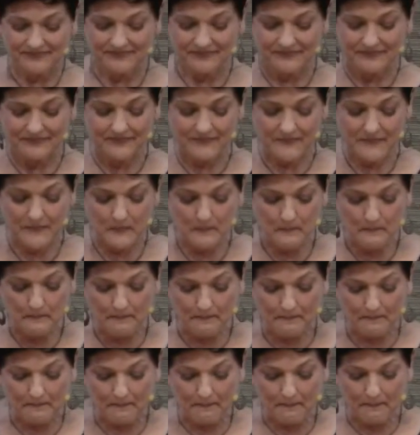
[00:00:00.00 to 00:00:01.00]
more.
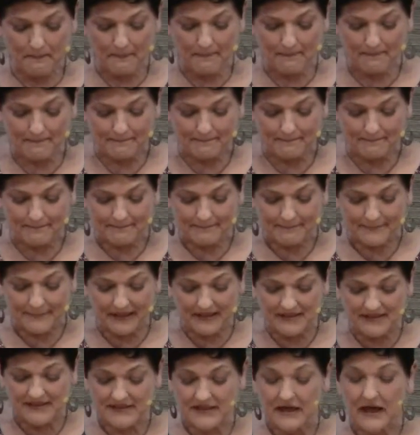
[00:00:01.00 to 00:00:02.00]

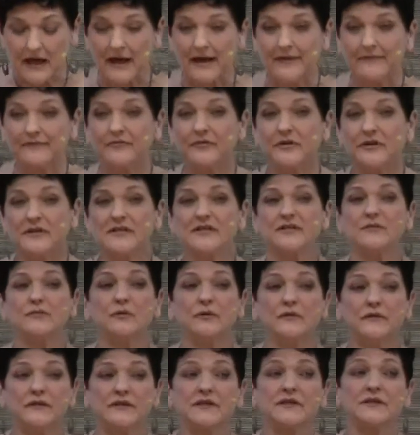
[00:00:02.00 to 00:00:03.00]
It's time for us to
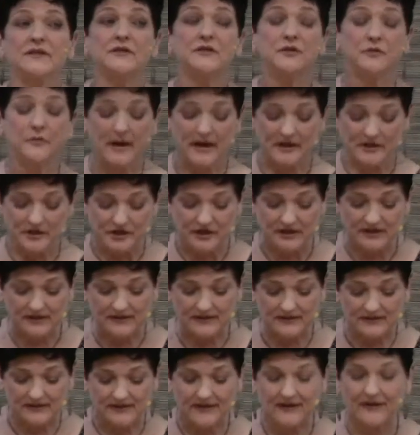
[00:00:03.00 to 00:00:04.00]
move into the direction
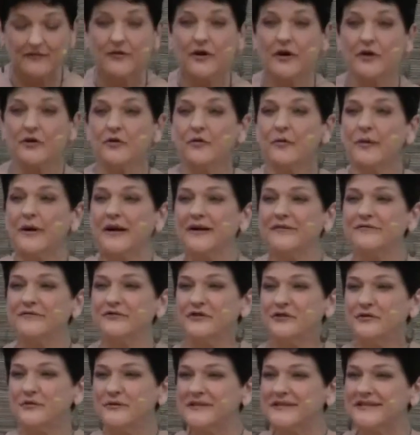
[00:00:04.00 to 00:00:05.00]
of our creative
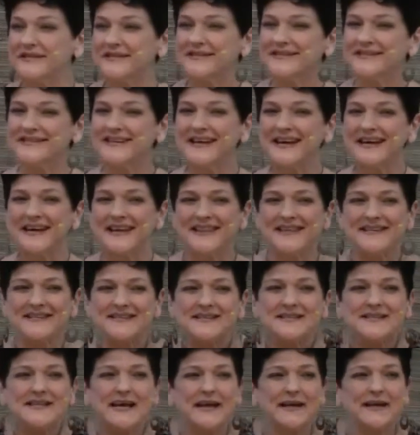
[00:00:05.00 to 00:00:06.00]
juices. This
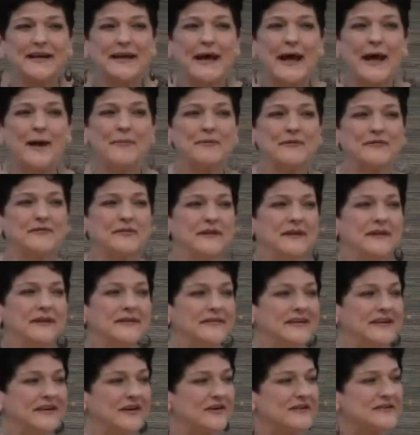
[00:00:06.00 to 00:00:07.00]
is that gap of
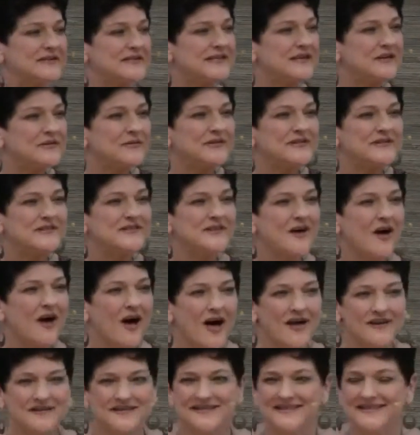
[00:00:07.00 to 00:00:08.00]
living, our secret
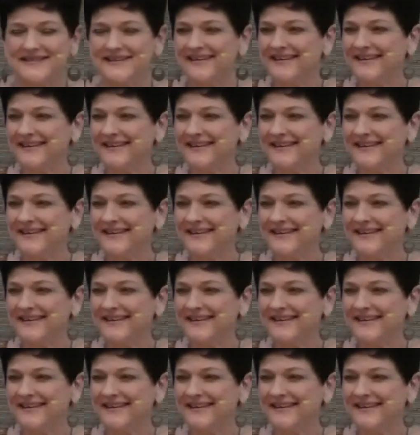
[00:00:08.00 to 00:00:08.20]
sauce.